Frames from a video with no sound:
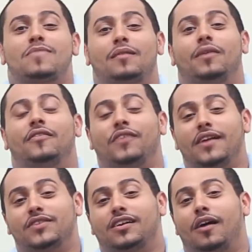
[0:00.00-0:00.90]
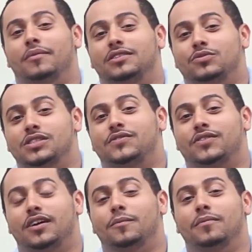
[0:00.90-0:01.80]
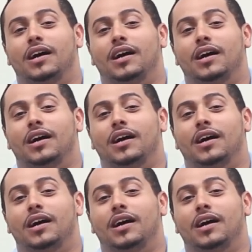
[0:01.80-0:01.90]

my favorite comment was from